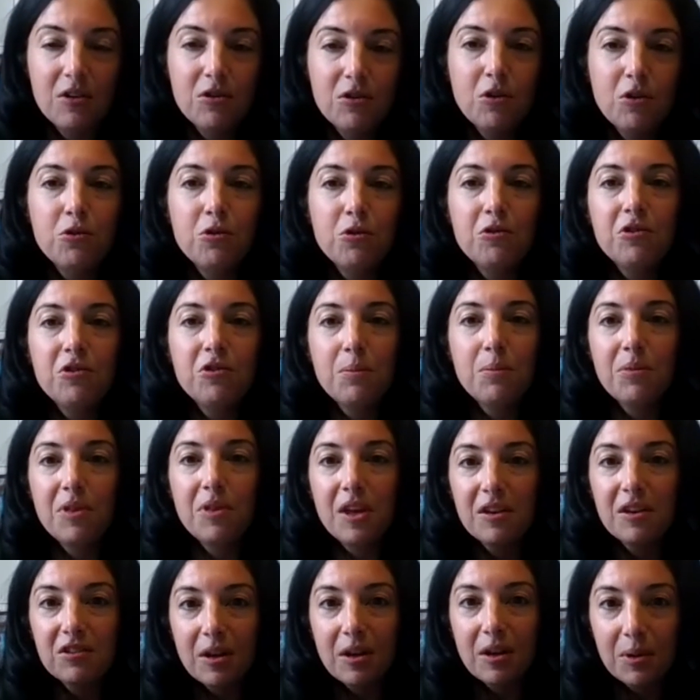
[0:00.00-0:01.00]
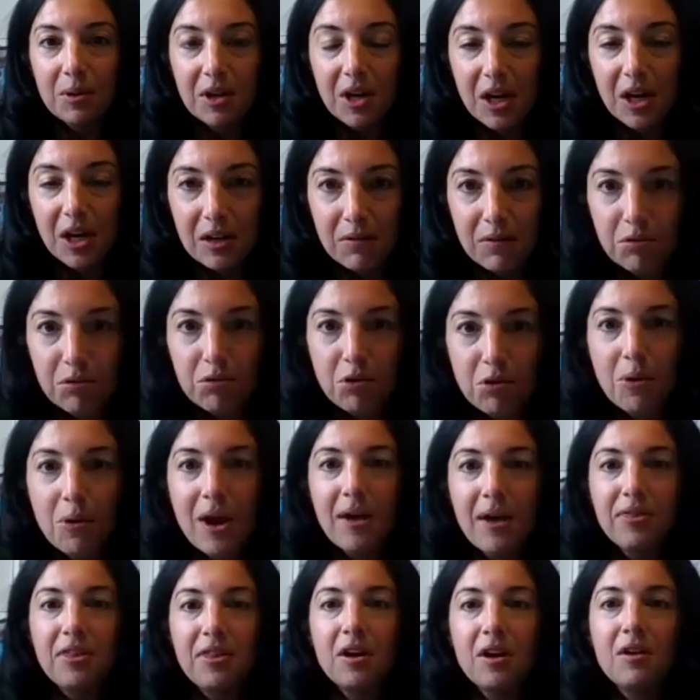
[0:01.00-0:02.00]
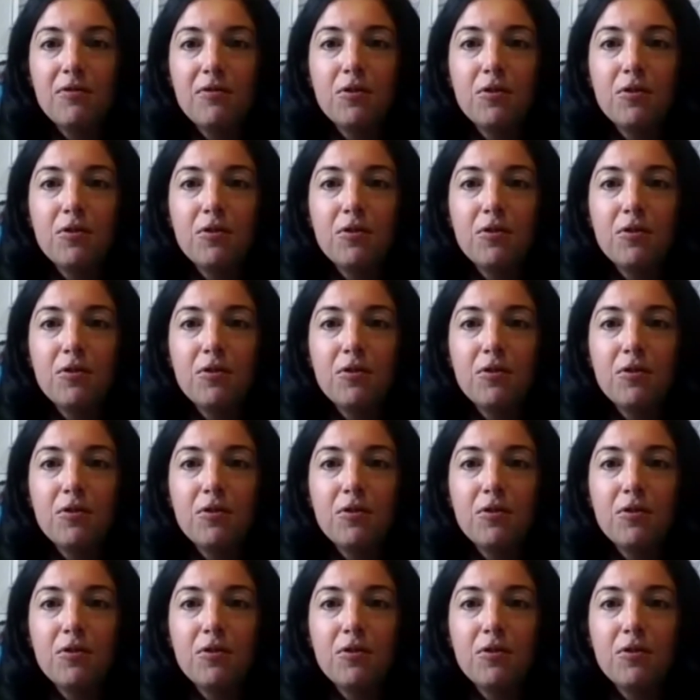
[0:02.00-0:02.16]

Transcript: Those are some things I would kind of throw out there